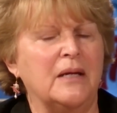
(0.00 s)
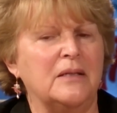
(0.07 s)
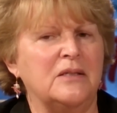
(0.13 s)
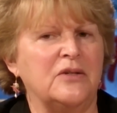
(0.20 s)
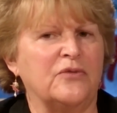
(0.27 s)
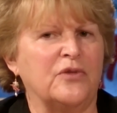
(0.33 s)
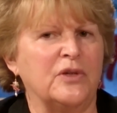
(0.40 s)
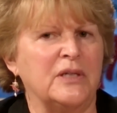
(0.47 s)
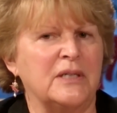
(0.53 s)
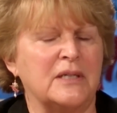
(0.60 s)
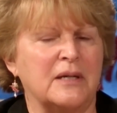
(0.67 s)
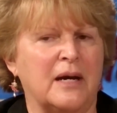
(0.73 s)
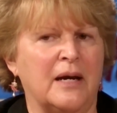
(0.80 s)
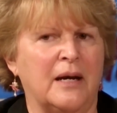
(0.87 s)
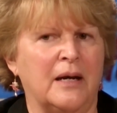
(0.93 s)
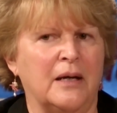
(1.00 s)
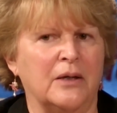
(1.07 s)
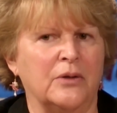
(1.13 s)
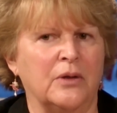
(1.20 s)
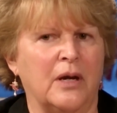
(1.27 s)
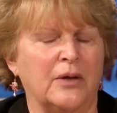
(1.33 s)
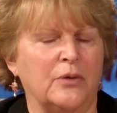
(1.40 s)
different
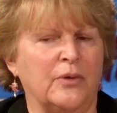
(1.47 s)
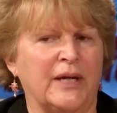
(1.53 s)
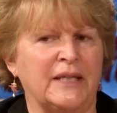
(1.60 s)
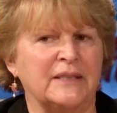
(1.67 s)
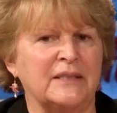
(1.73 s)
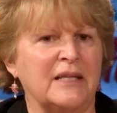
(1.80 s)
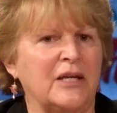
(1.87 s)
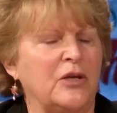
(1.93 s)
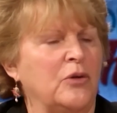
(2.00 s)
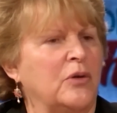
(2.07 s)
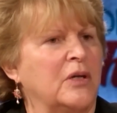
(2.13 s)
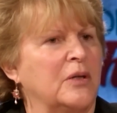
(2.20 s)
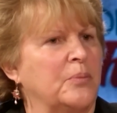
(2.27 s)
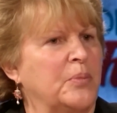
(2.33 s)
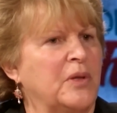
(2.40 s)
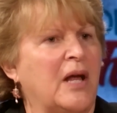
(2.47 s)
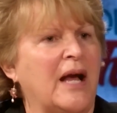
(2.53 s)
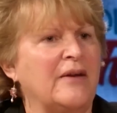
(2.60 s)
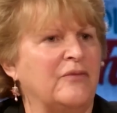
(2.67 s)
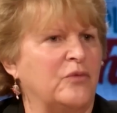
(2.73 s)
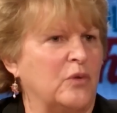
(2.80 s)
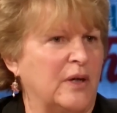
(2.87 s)
grants that you could
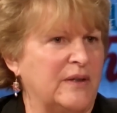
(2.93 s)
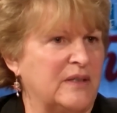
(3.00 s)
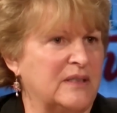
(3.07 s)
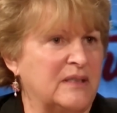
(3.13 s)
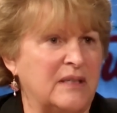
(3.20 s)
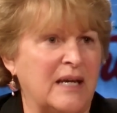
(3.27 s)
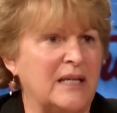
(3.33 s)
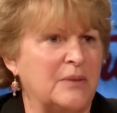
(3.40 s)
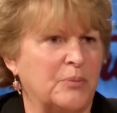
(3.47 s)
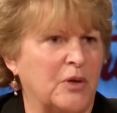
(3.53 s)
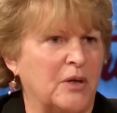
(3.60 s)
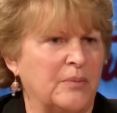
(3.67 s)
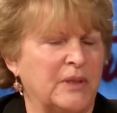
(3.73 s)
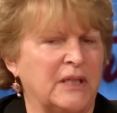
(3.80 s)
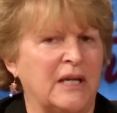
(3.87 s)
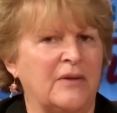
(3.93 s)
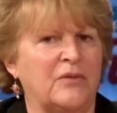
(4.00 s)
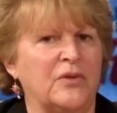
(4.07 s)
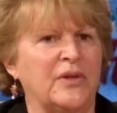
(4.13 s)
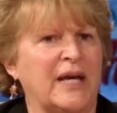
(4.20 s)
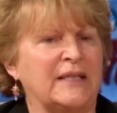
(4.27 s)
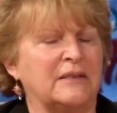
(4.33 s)
apply for at the State Department
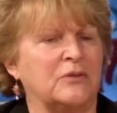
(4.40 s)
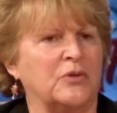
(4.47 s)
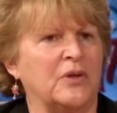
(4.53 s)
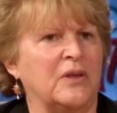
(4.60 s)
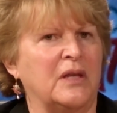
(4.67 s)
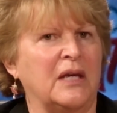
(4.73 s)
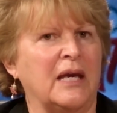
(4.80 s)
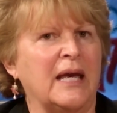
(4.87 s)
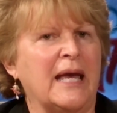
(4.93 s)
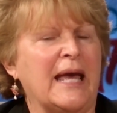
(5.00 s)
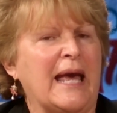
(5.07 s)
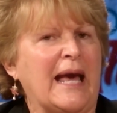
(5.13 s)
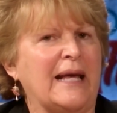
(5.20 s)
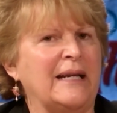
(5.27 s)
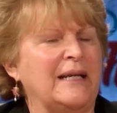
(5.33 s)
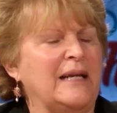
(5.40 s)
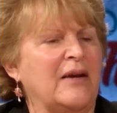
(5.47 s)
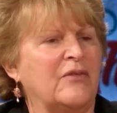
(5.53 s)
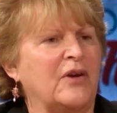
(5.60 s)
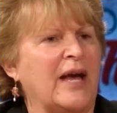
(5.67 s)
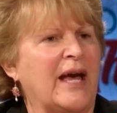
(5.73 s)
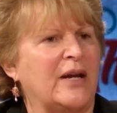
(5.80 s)
level, that sort of thing. And I
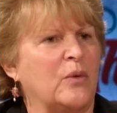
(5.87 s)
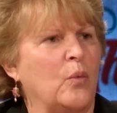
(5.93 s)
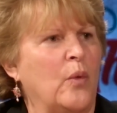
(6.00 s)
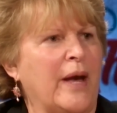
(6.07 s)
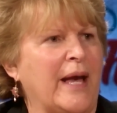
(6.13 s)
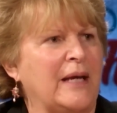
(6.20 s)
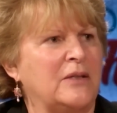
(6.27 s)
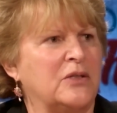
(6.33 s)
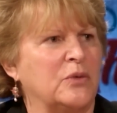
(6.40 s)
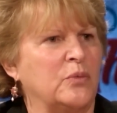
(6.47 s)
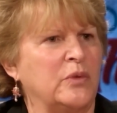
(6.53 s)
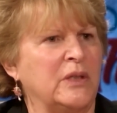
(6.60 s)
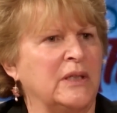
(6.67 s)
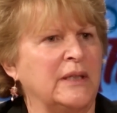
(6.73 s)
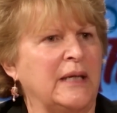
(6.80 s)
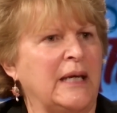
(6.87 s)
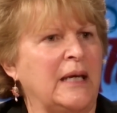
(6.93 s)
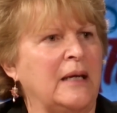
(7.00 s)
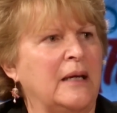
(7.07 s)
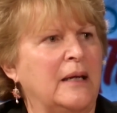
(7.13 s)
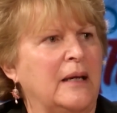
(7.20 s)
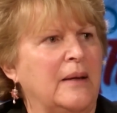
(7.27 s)
never had a way to
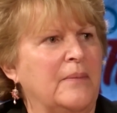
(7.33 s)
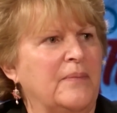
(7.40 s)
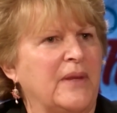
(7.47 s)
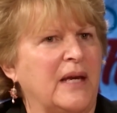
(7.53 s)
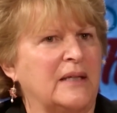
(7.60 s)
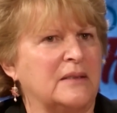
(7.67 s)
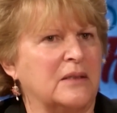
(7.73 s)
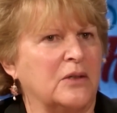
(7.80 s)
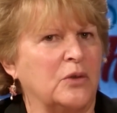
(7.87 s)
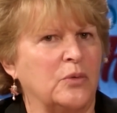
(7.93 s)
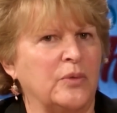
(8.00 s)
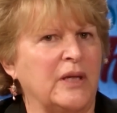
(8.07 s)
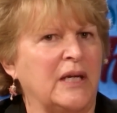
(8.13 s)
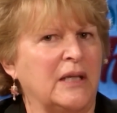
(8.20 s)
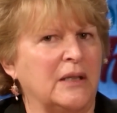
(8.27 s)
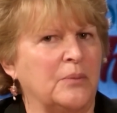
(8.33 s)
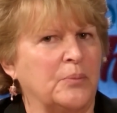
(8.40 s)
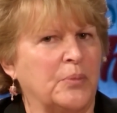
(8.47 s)
really, as a curriculum